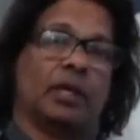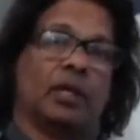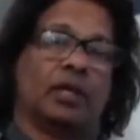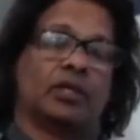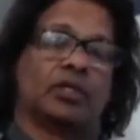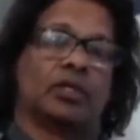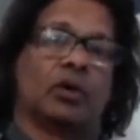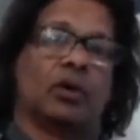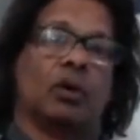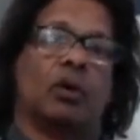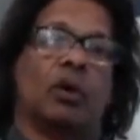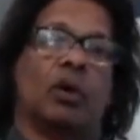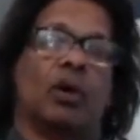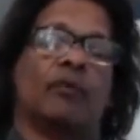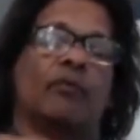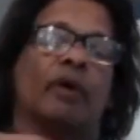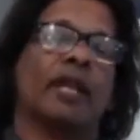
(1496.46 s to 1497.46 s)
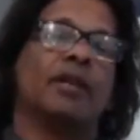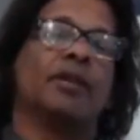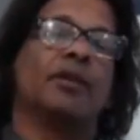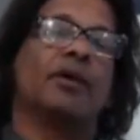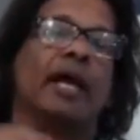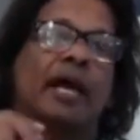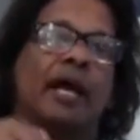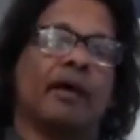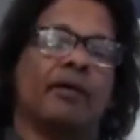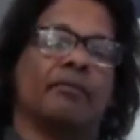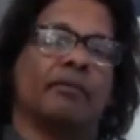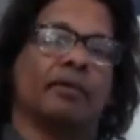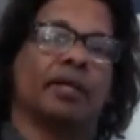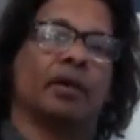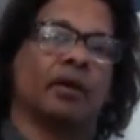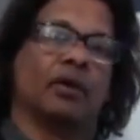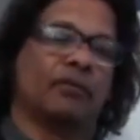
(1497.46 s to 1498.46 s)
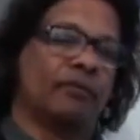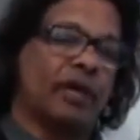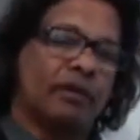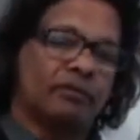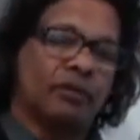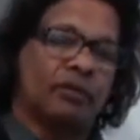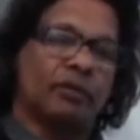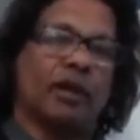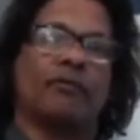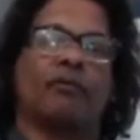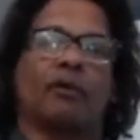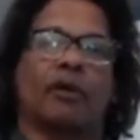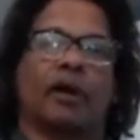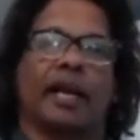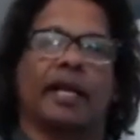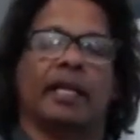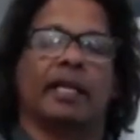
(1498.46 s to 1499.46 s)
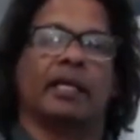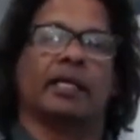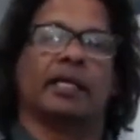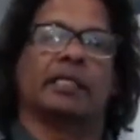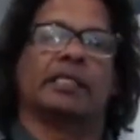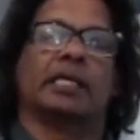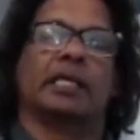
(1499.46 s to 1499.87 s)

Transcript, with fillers: So when you have, you know, if you have three or four ideas,